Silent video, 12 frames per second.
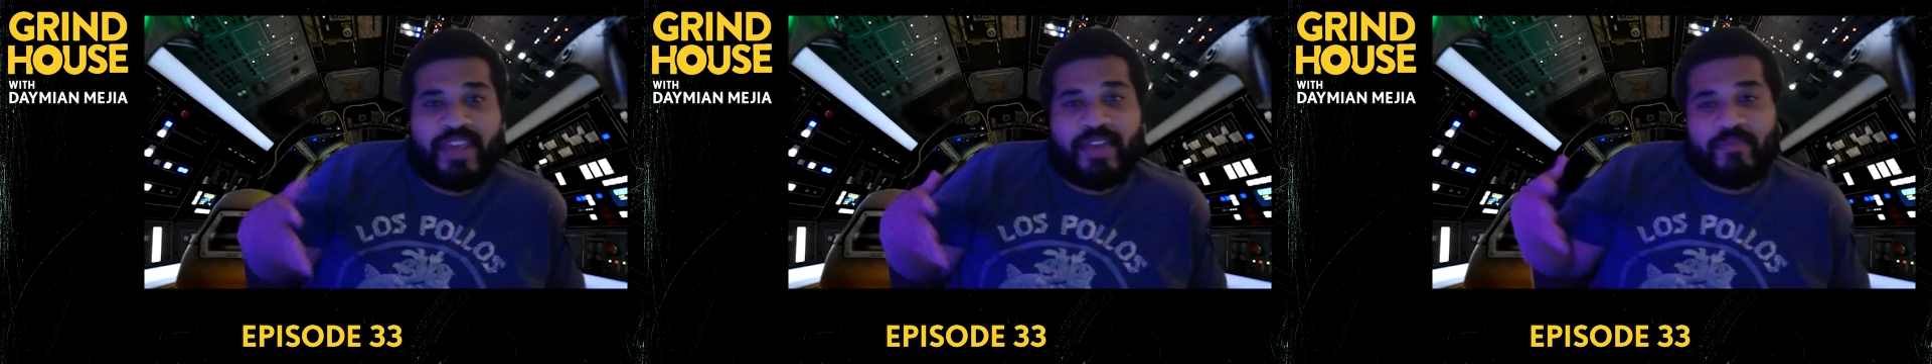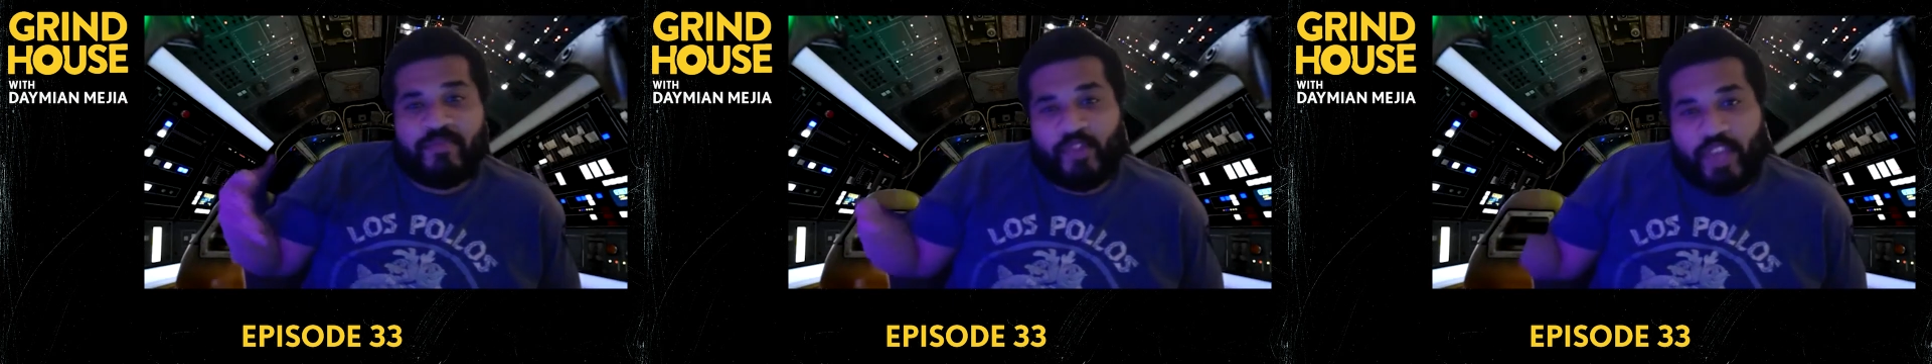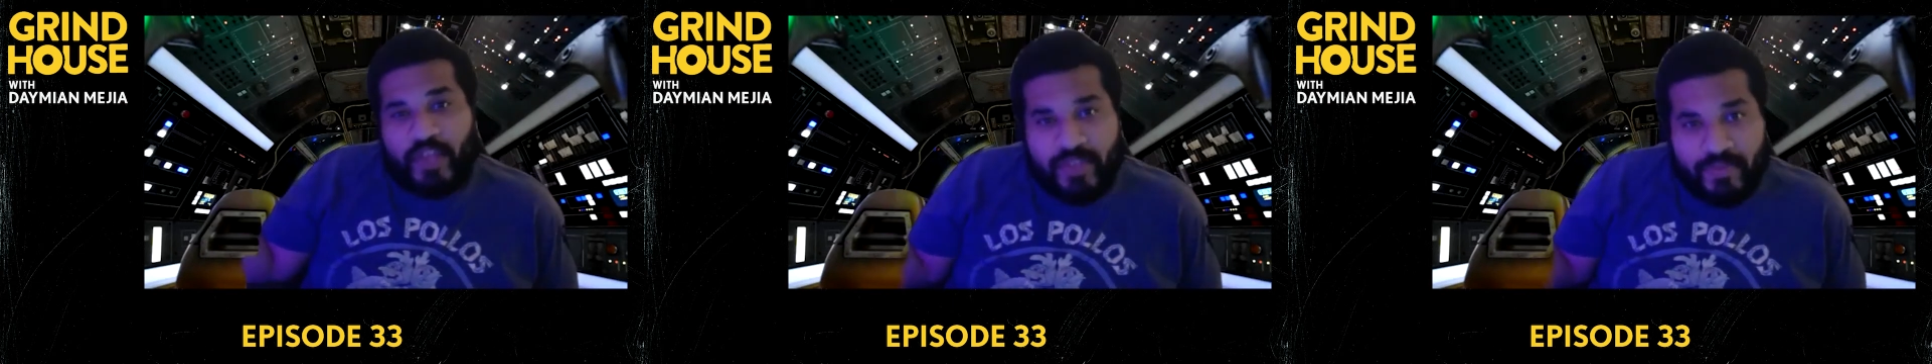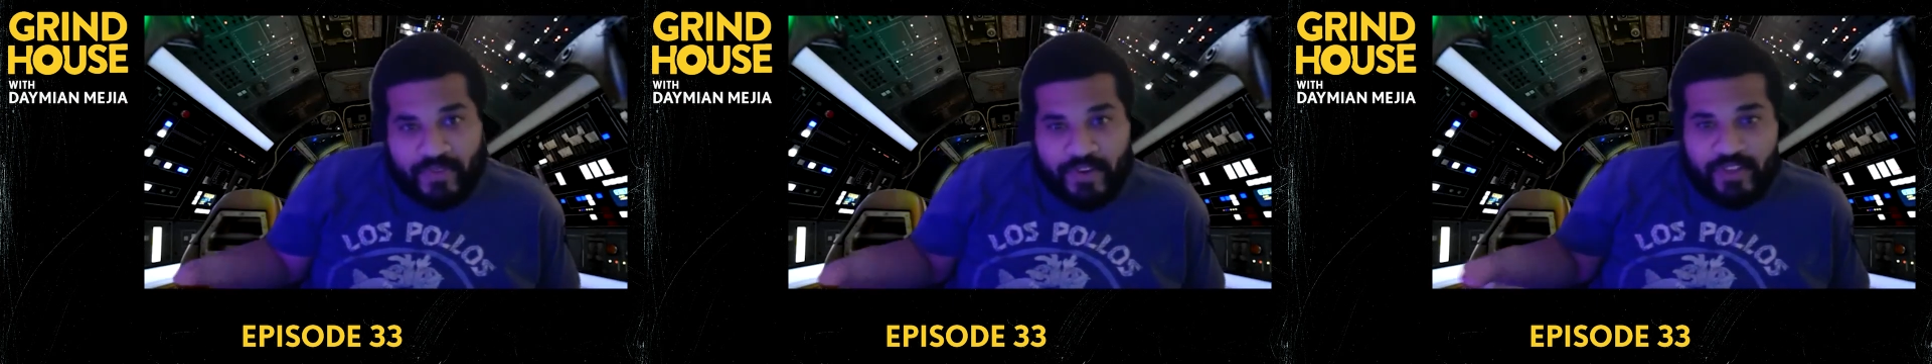they shot
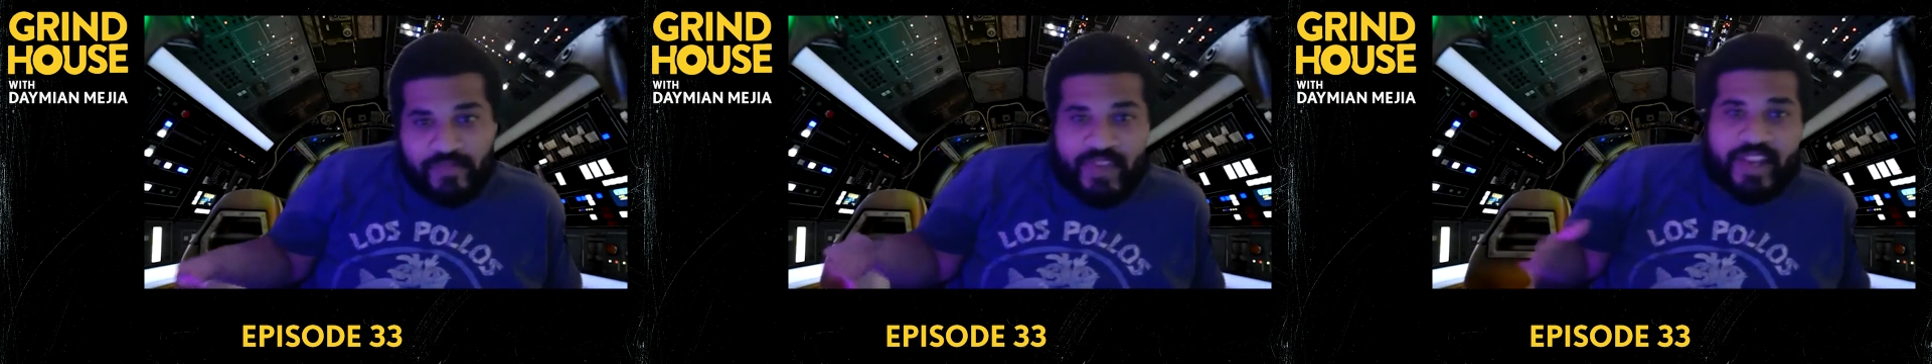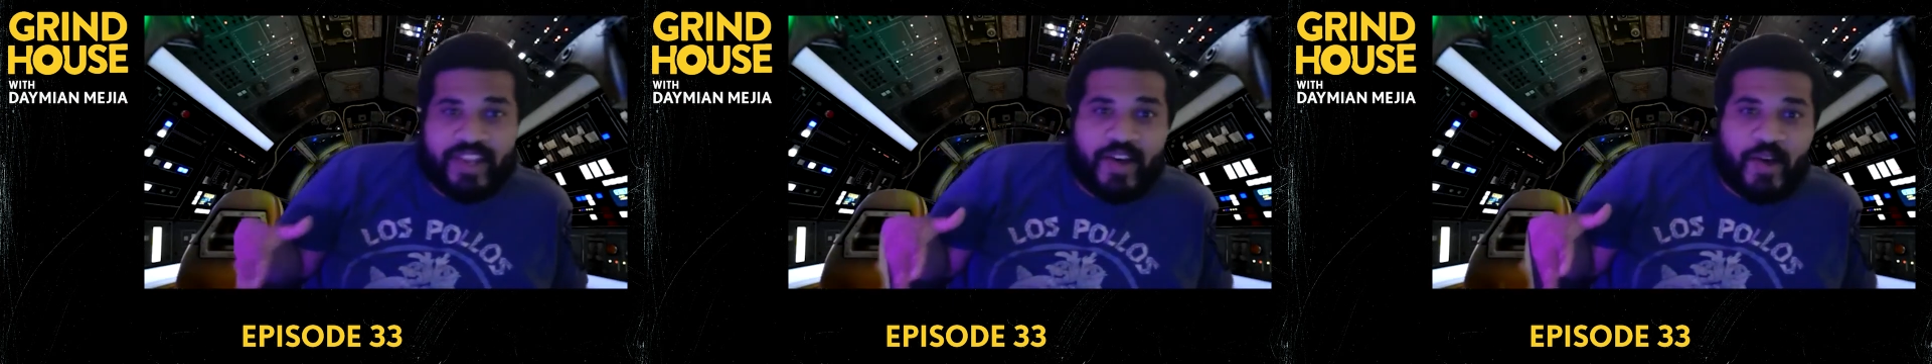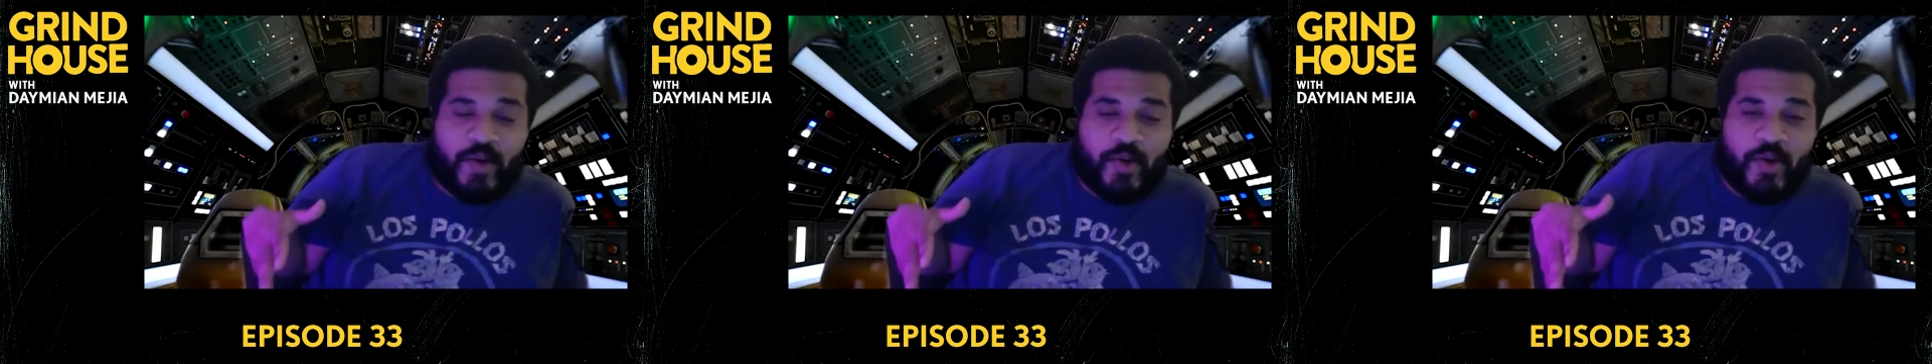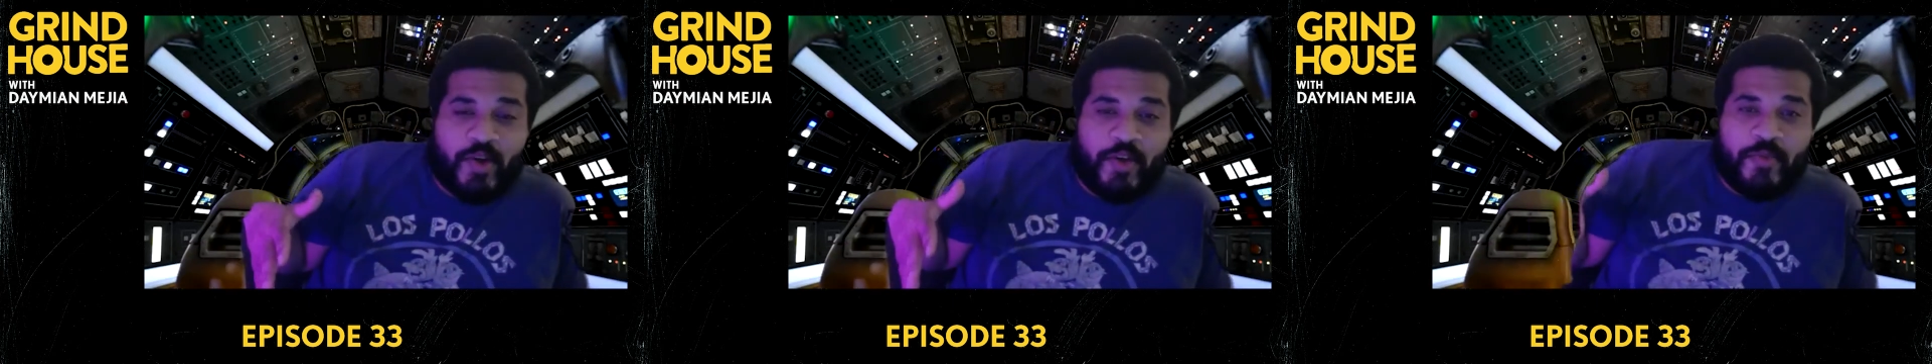their first video,